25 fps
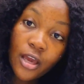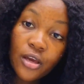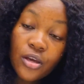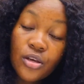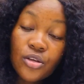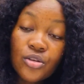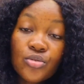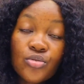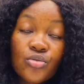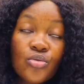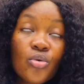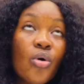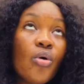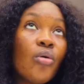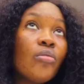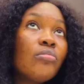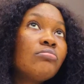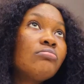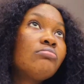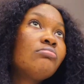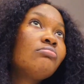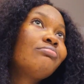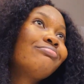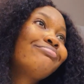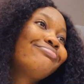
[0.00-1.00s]

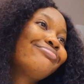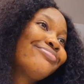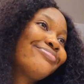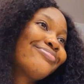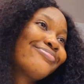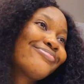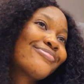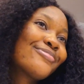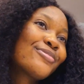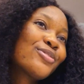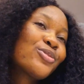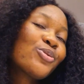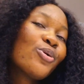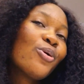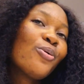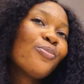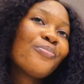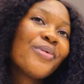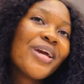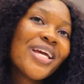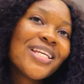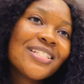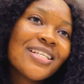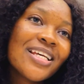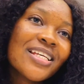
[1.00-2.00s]
So some
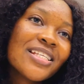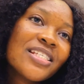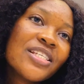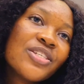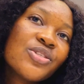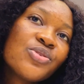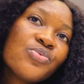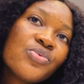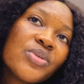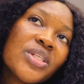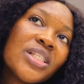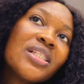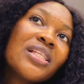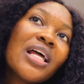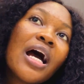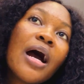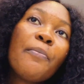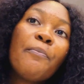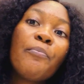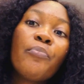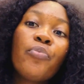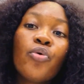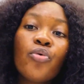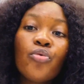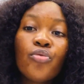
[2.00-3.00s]
agencies will either
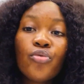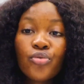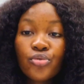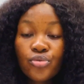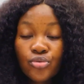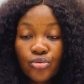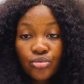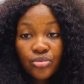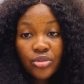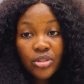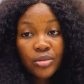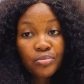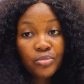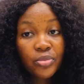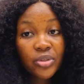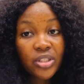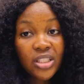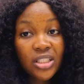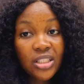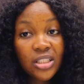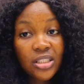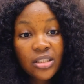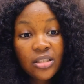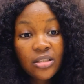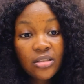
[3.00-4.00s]
borrow you the
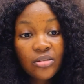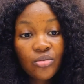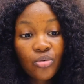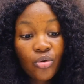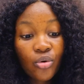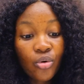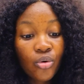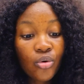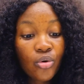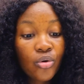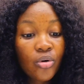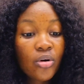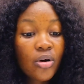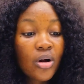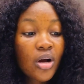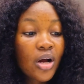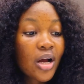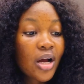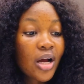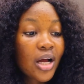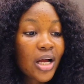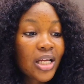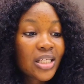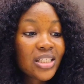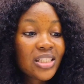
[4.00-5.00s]
money or
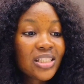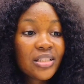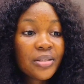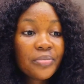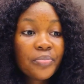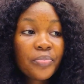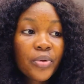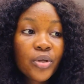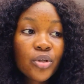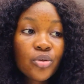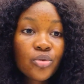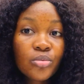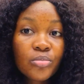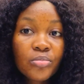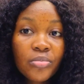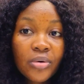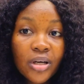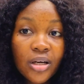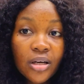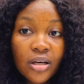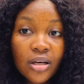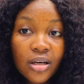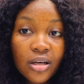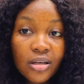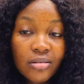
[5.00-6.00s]
actually pay you
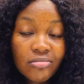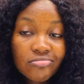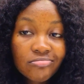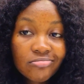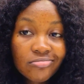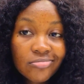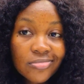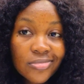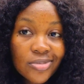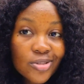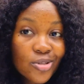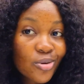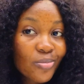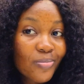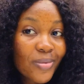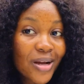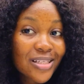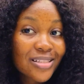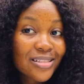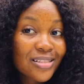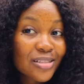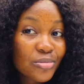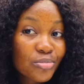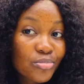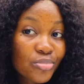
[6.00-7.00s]
back. Some
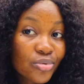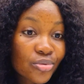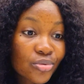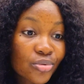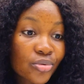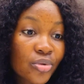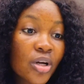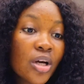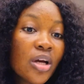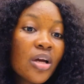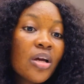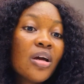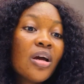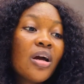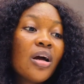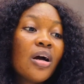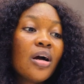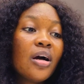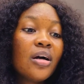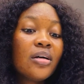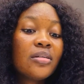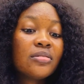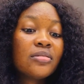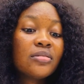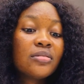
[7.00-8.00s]
actually borrow
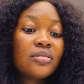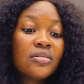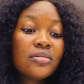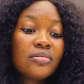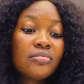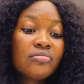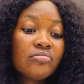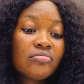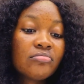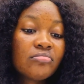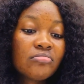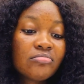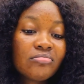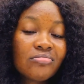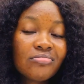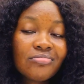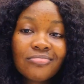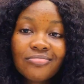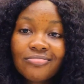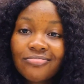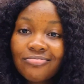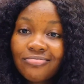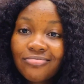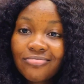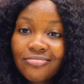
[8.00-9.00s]
and
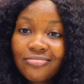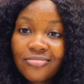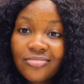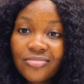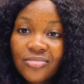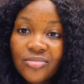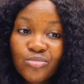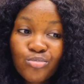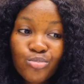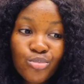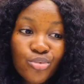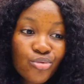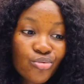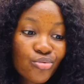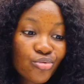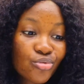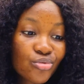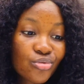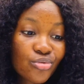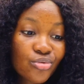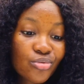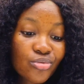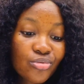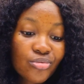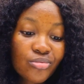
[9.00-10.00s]
borrow
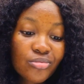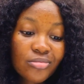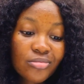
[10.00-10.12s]
you